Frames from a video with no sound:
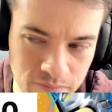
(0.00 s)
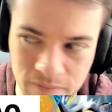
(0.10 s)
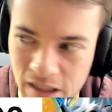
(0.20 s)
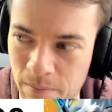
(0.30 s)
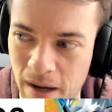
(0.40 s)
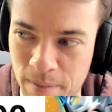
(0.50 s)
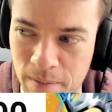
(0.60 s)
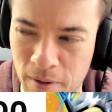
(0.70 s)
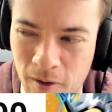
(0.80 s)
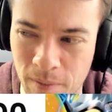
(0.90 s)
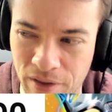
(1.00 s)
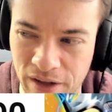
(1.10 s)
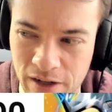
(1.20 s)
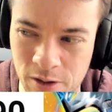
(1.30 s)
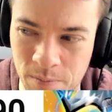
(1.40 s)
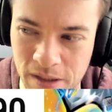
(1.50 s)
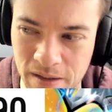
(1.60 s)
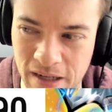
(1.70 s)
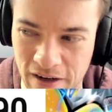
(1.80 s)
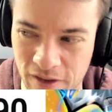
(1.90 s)
There might be a Pokemon that I should be
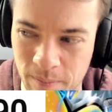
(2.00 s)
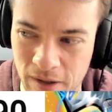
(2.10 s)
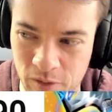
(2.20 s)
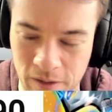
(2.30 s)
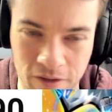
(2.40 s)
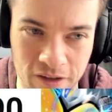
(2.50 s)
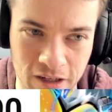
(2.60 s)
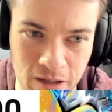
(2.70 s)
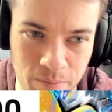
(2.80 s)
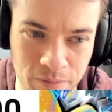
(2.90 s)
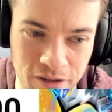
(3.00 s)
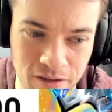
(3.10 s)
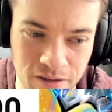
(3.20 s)
getting on the bench rather than him, but